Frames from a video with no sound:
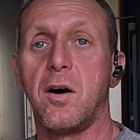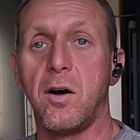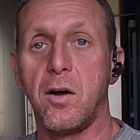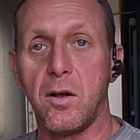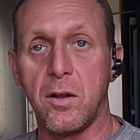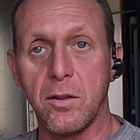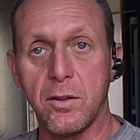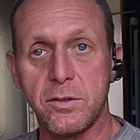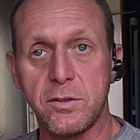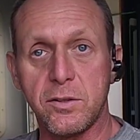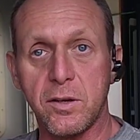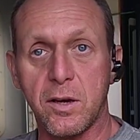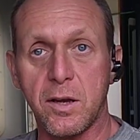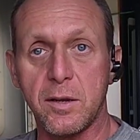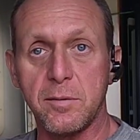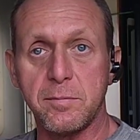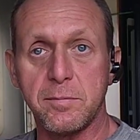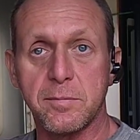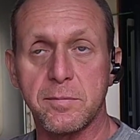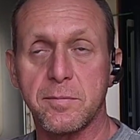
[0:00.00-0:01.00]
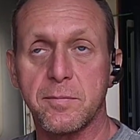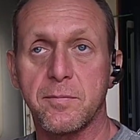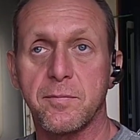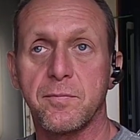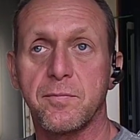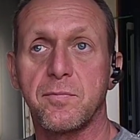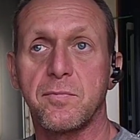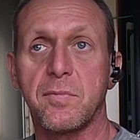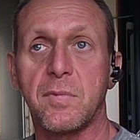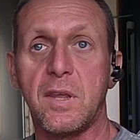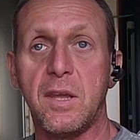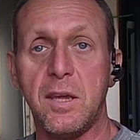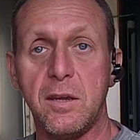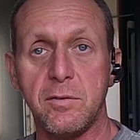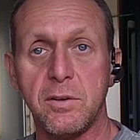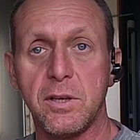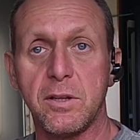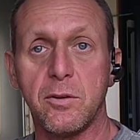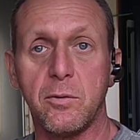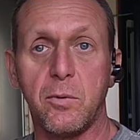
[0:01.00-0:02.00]
all the time,
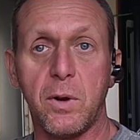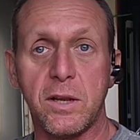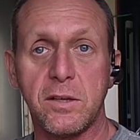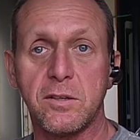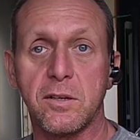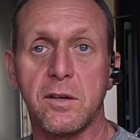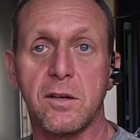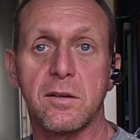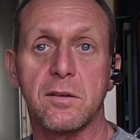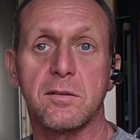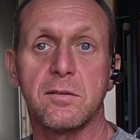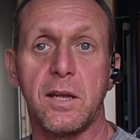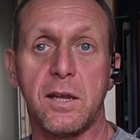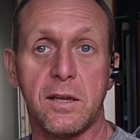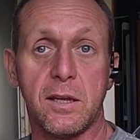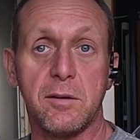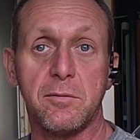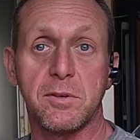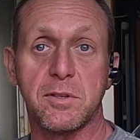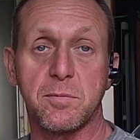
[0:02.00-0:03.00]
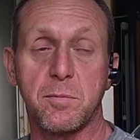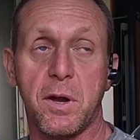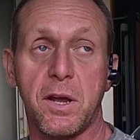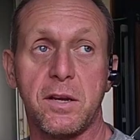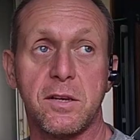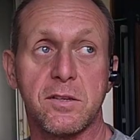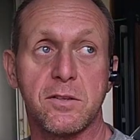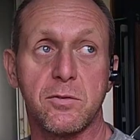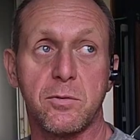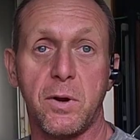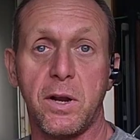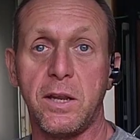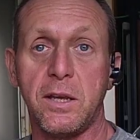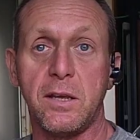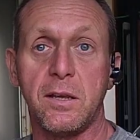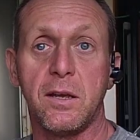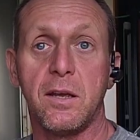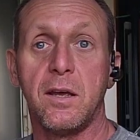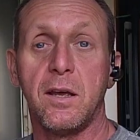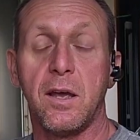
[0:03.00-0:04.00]
even in the winter. Like it was
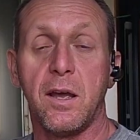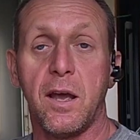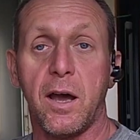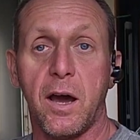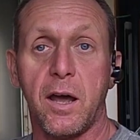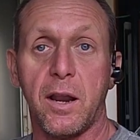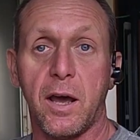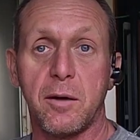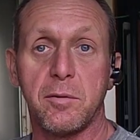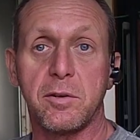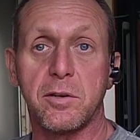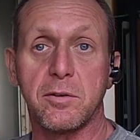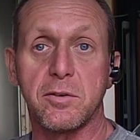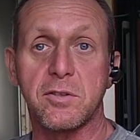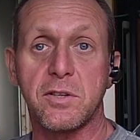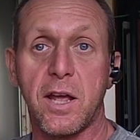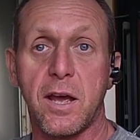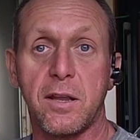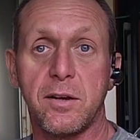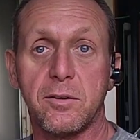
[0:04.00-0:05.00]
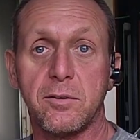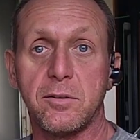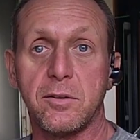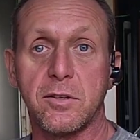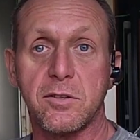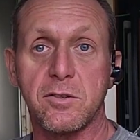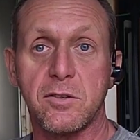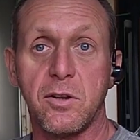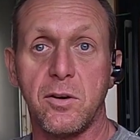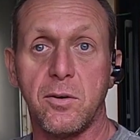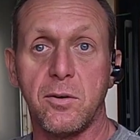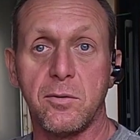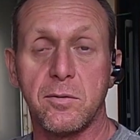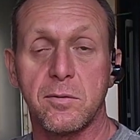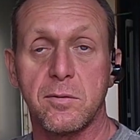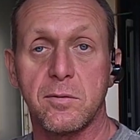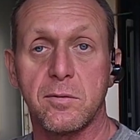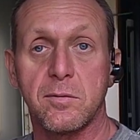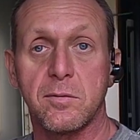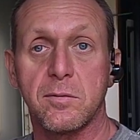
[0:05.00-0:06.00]
-20, and I would go stand out in the snow
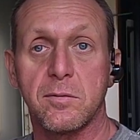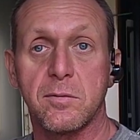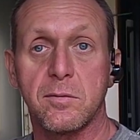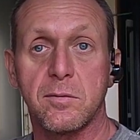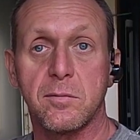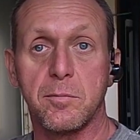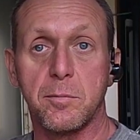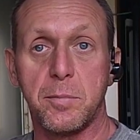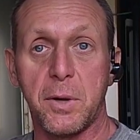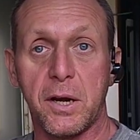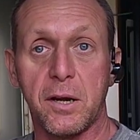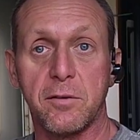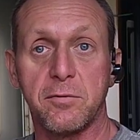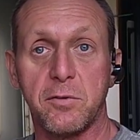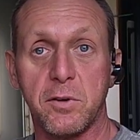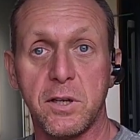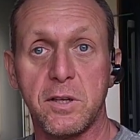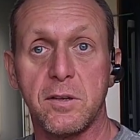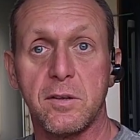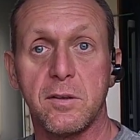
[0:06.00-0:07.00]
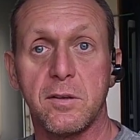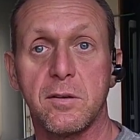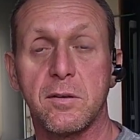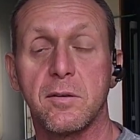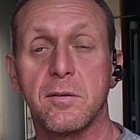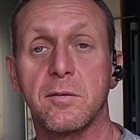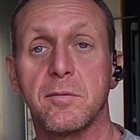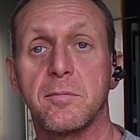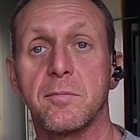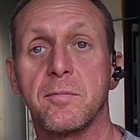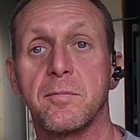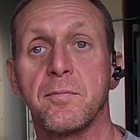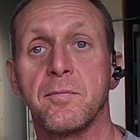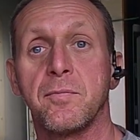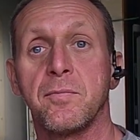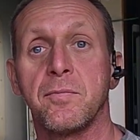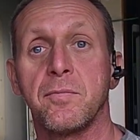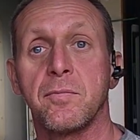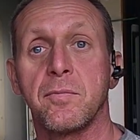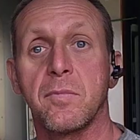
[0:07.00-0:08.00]
barefoot
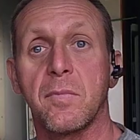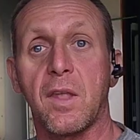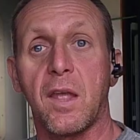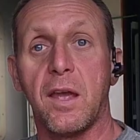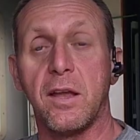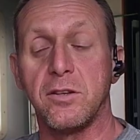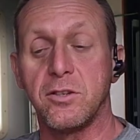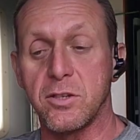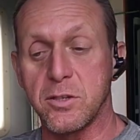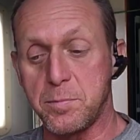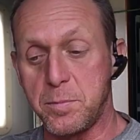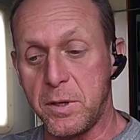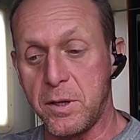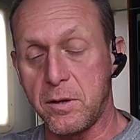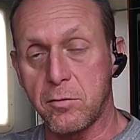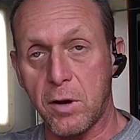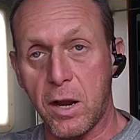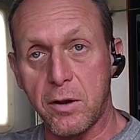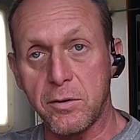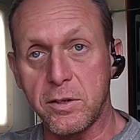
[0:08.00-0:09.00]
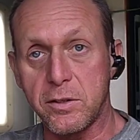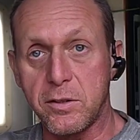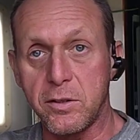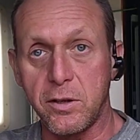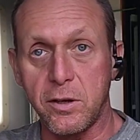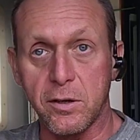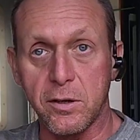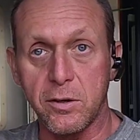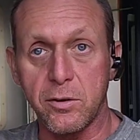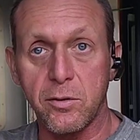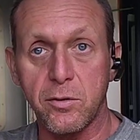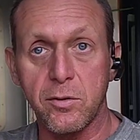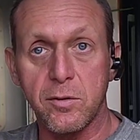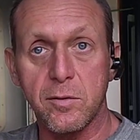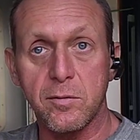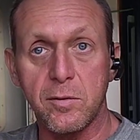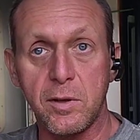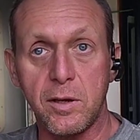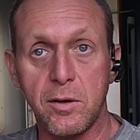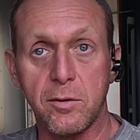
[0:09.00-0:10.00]
and just be grounded to the earth,
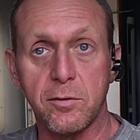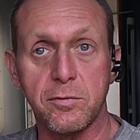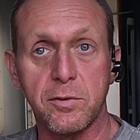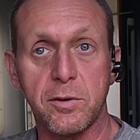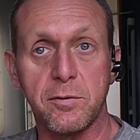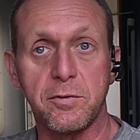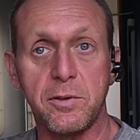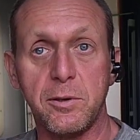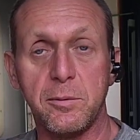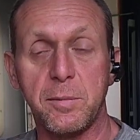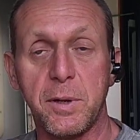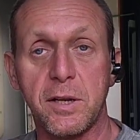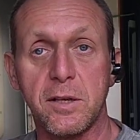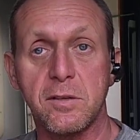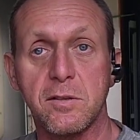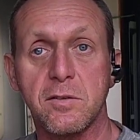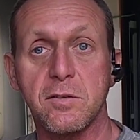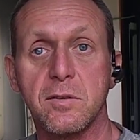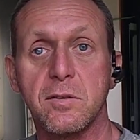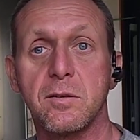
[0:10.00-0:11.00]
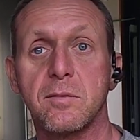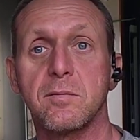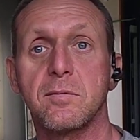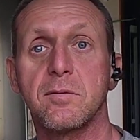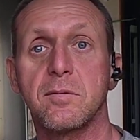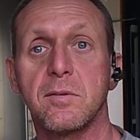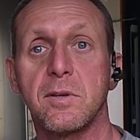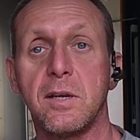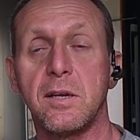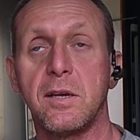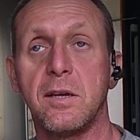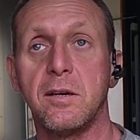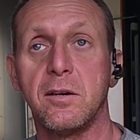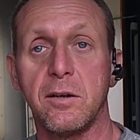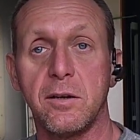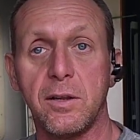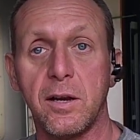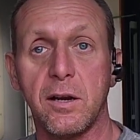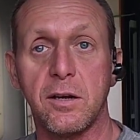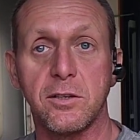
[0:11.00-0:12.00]
you know, for a few minutes
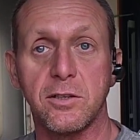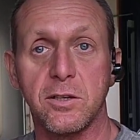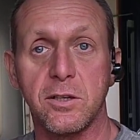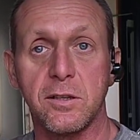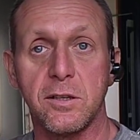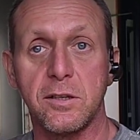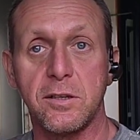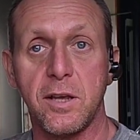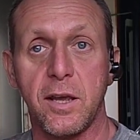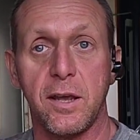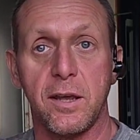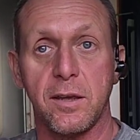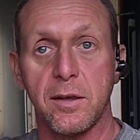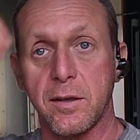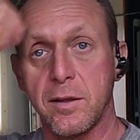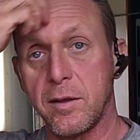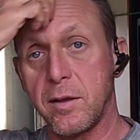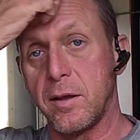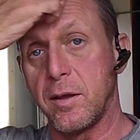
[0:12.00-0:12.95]
here and there during the day